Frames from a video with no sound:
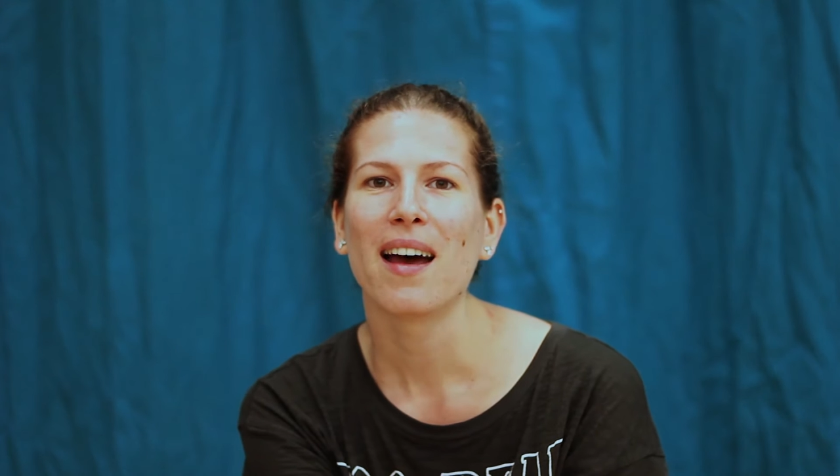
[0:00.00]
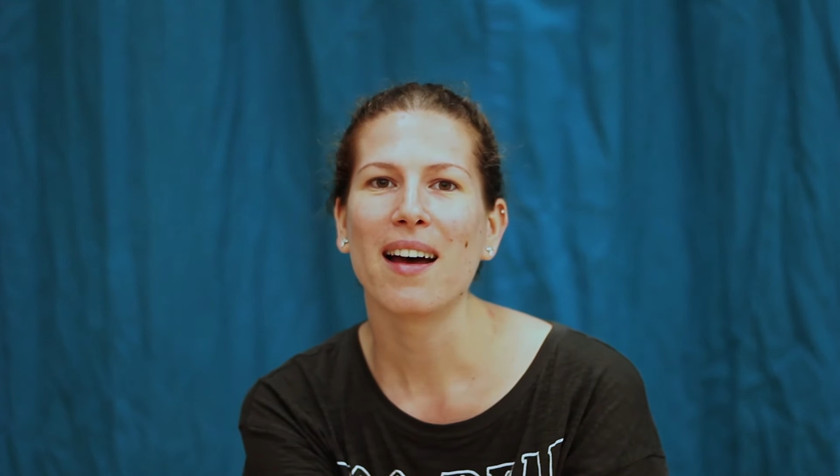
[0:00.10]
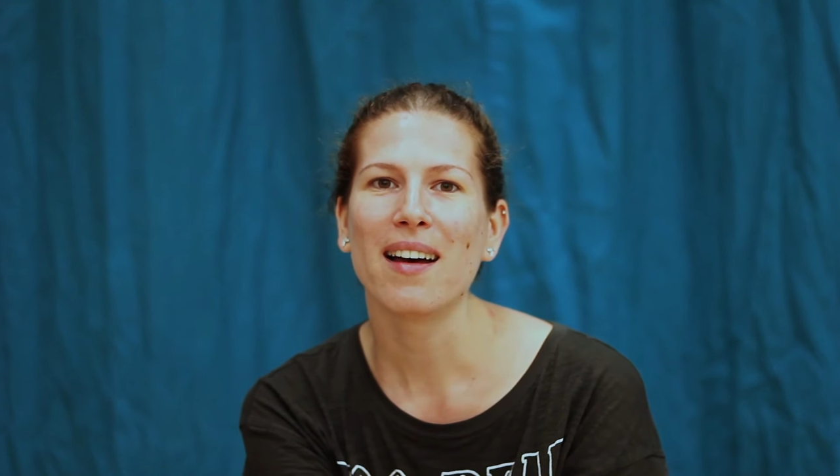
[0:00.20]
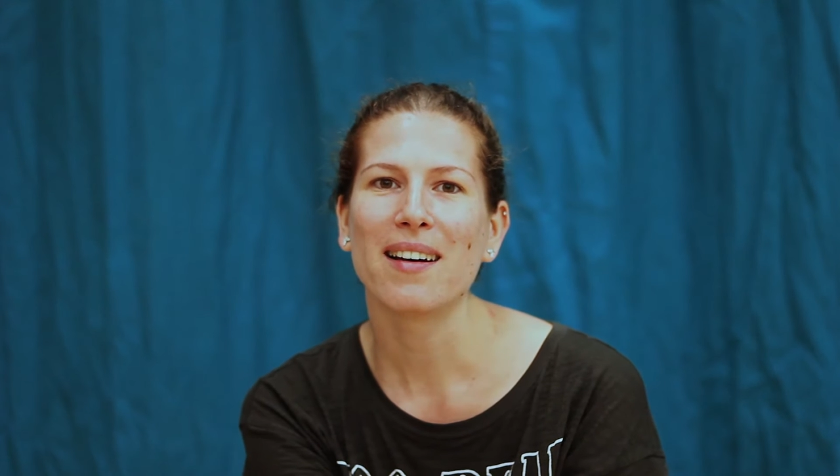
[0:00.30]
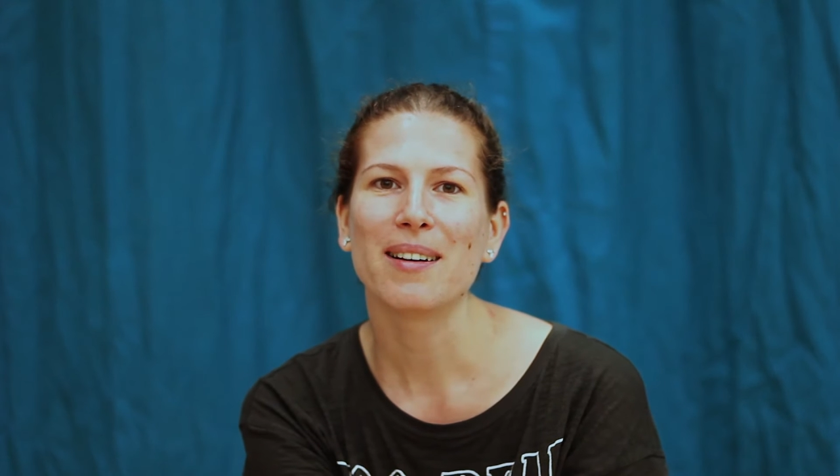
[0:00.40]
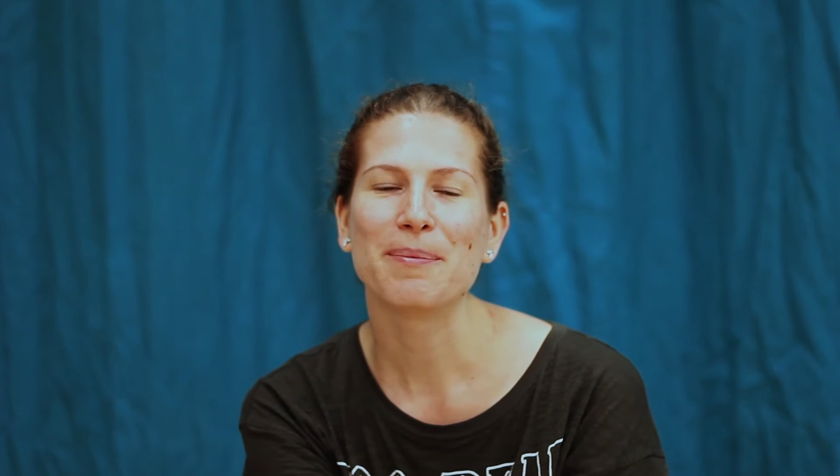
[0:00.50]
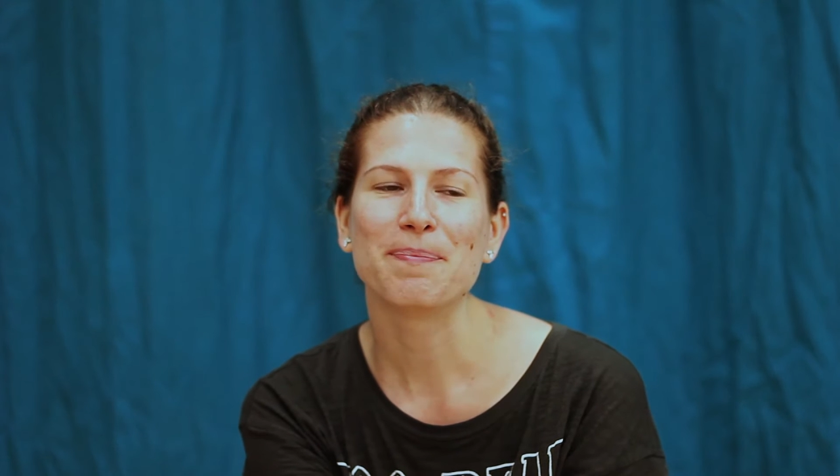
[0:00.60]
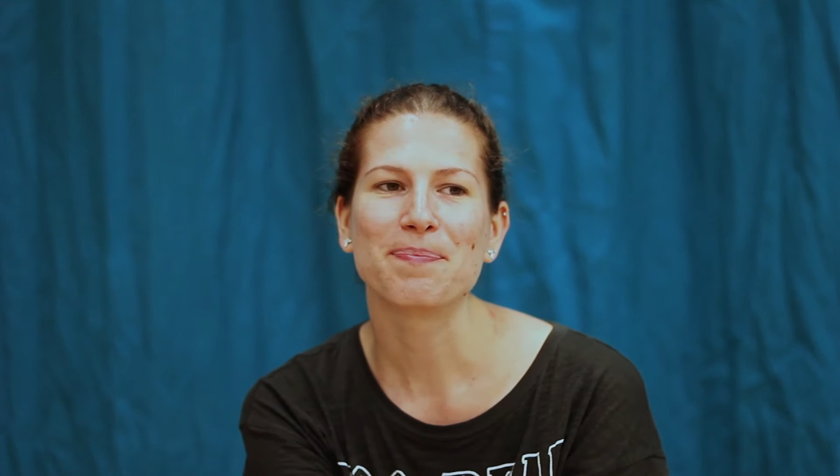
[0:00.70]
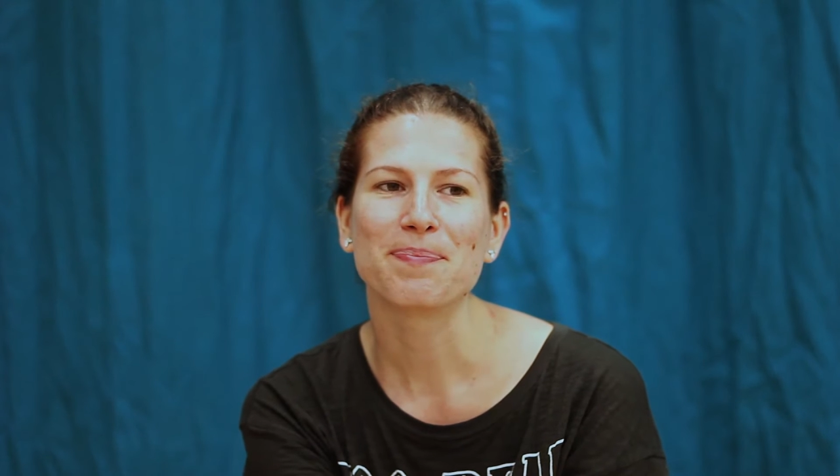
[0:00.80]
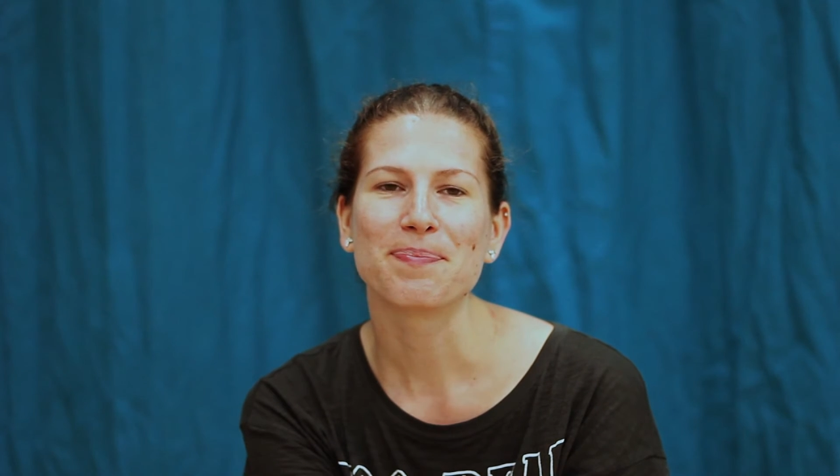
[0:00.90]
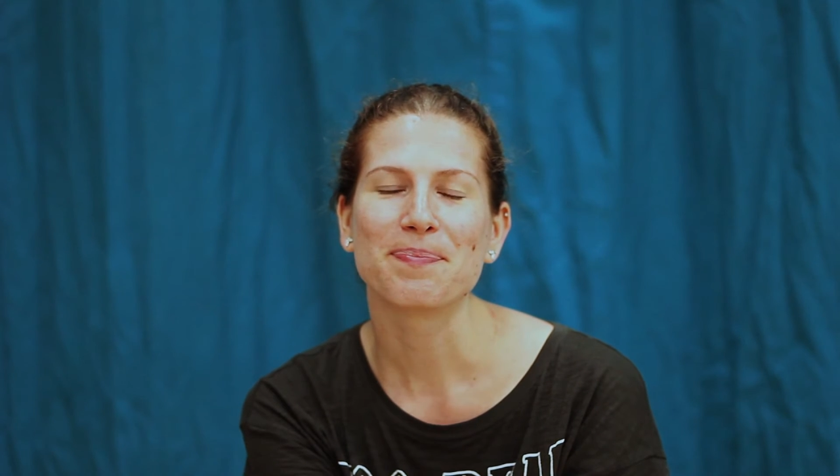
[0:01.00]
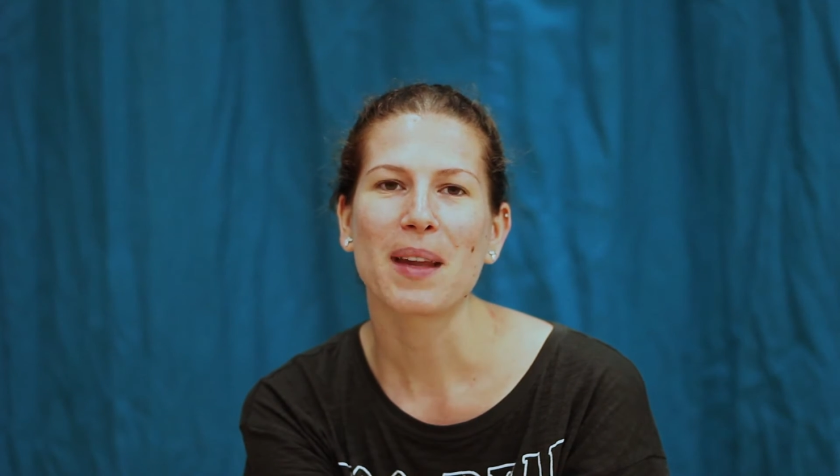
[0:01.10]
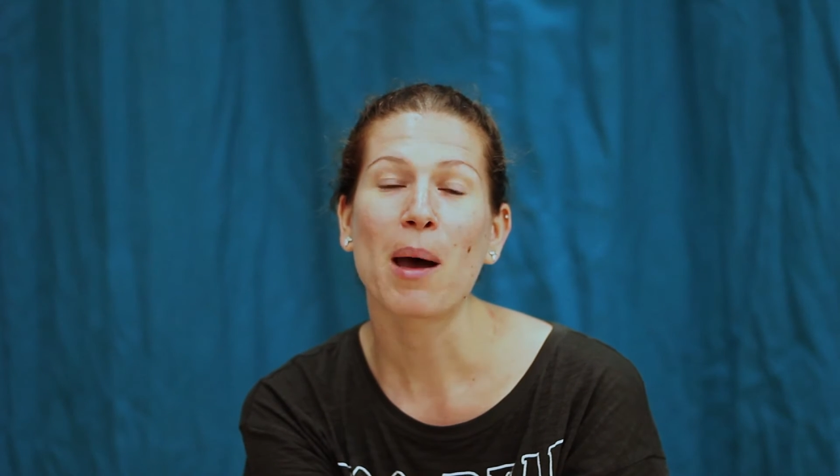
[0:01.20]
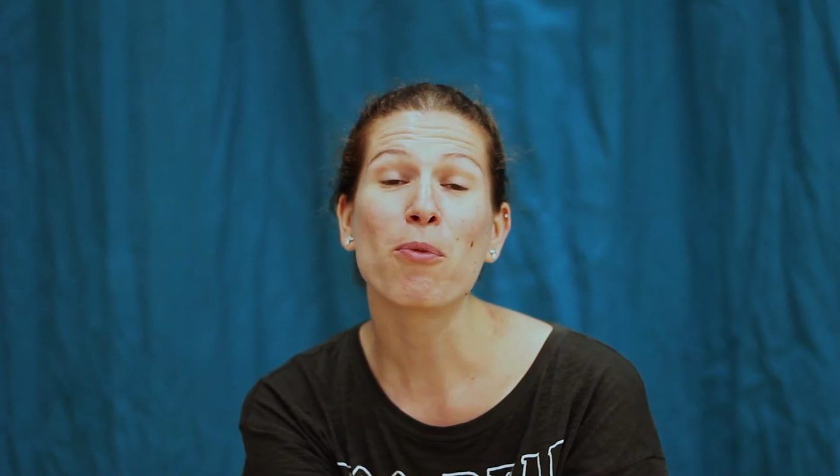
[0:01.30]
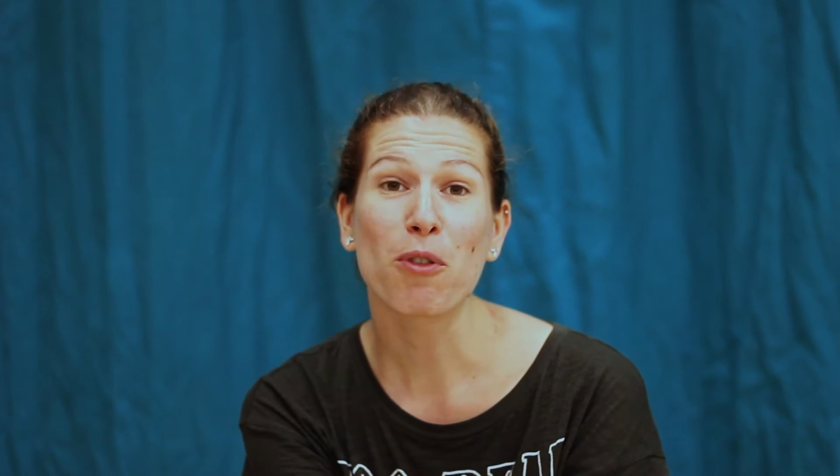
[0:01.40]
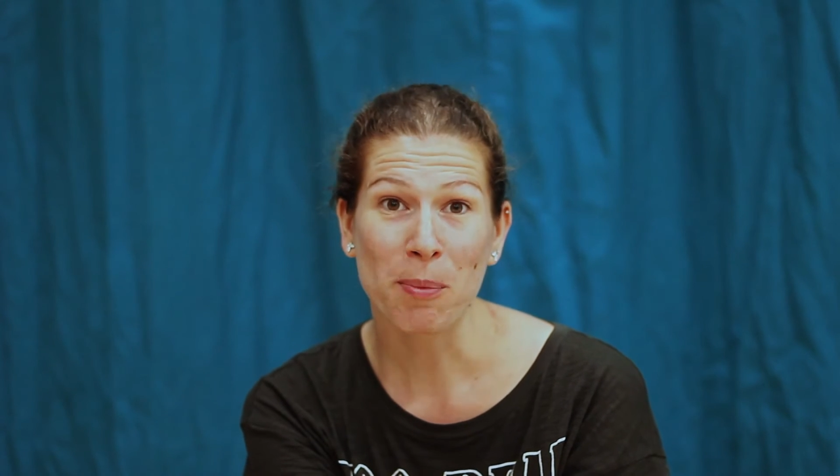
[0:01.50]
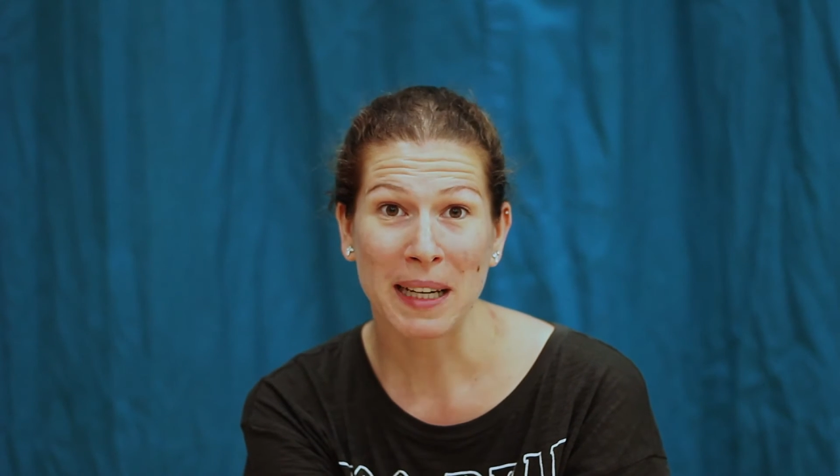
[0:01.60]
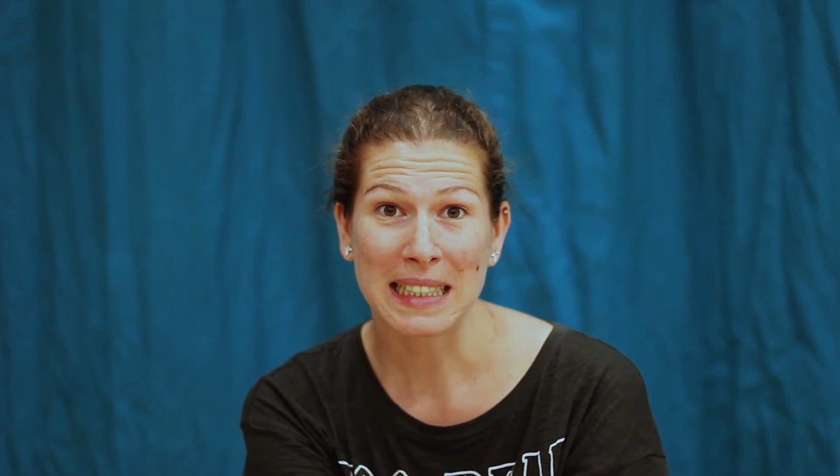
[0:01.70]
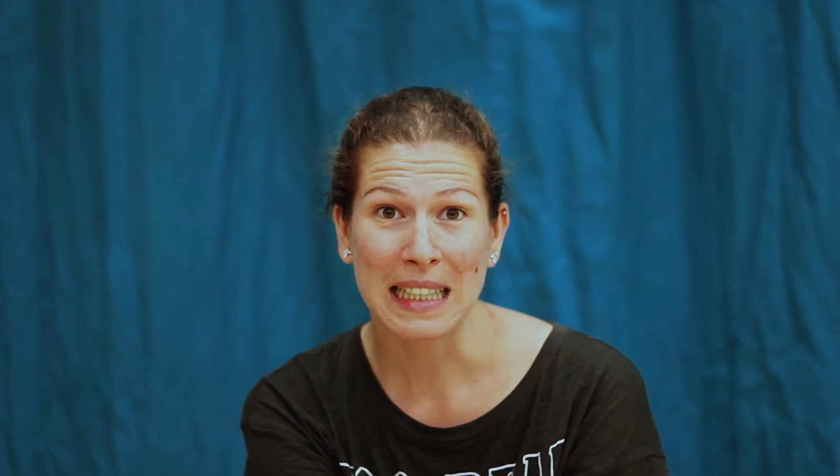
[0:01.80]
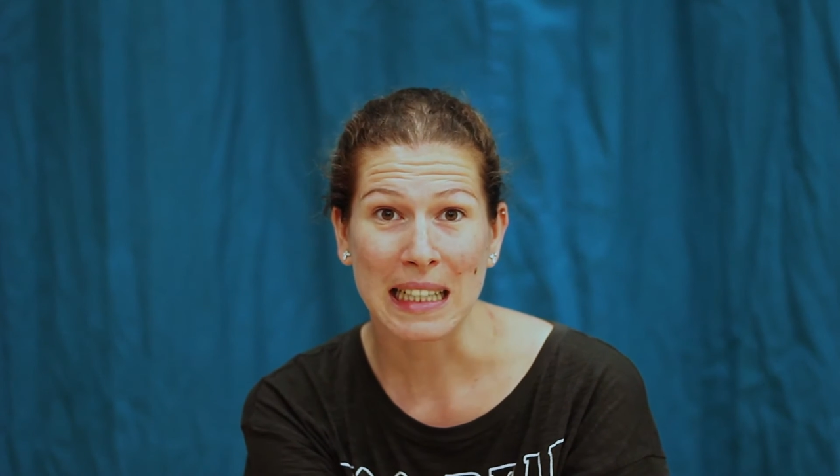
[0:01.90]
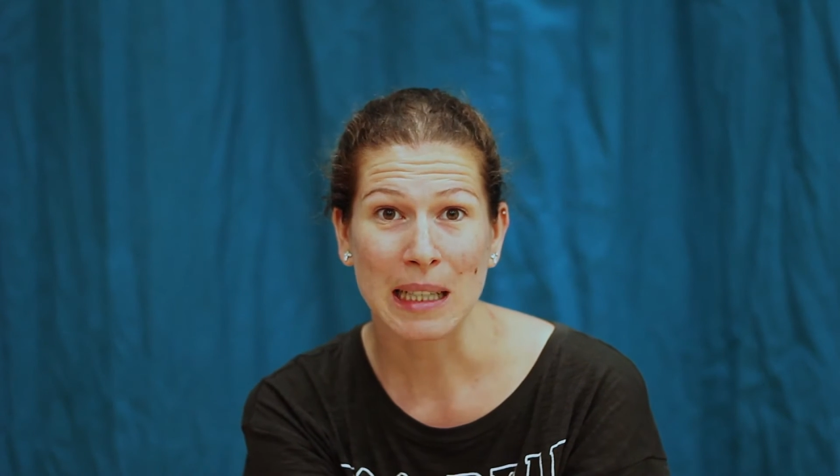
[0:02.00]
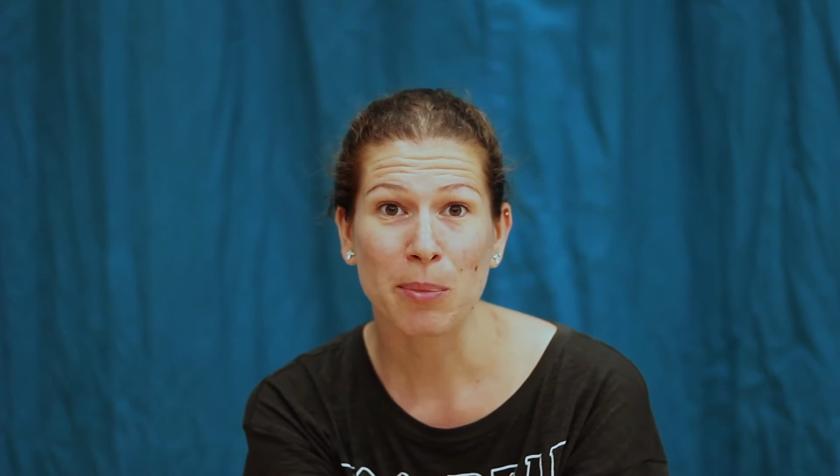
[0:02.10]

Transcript: Um, I'm from Italy,